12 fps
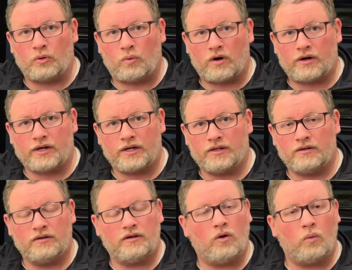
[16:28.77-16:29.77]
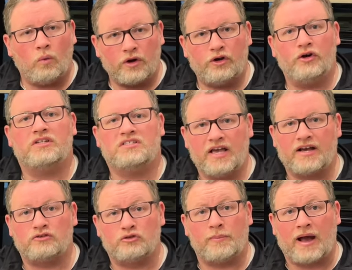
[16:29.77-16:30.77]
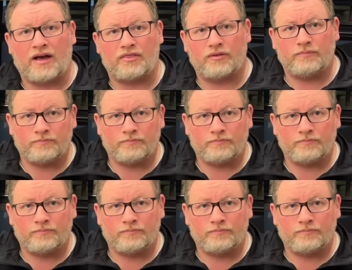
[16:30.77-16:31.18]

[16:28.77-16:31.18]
to work, what good is the extra bath?